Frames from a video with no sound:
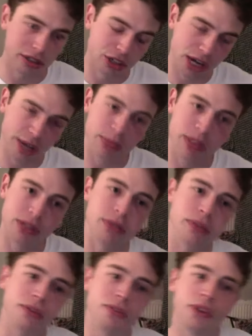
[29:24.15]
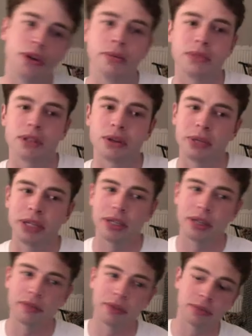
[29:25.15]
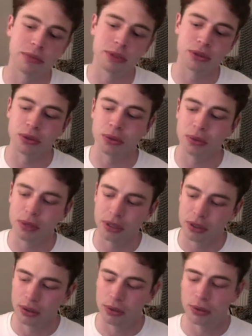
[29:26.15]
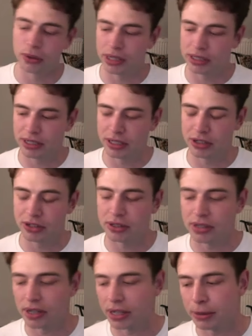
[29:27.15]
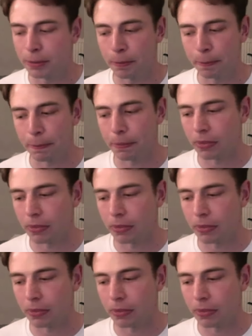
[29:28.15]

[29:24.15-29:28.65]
chapters of the film so that we can give them to organisations like